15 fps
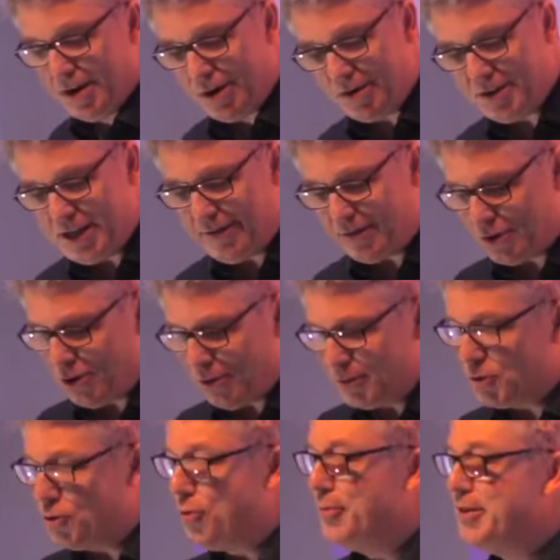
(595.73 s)
Now David
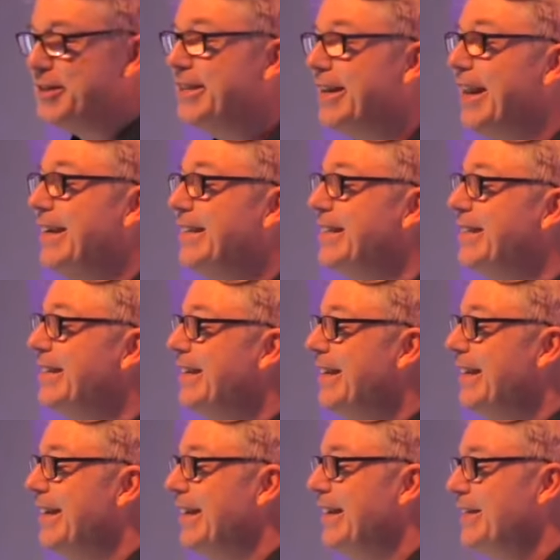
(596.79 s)
comes home. He's delighted.
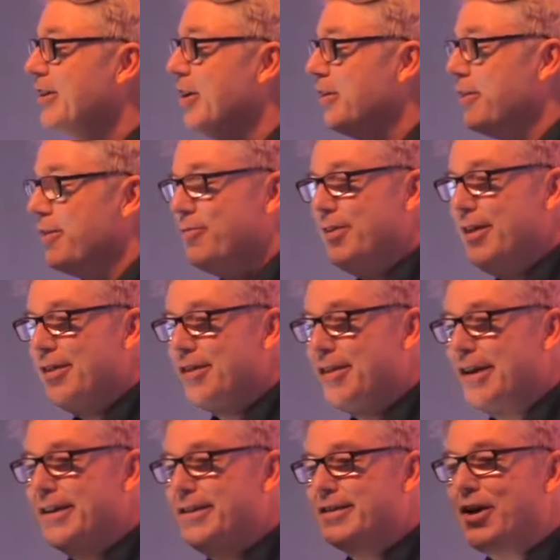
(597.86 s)
He's got three
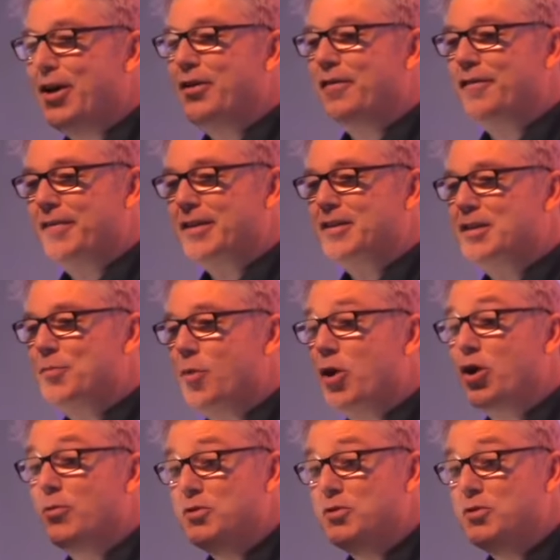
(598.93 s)
things how to fix his body.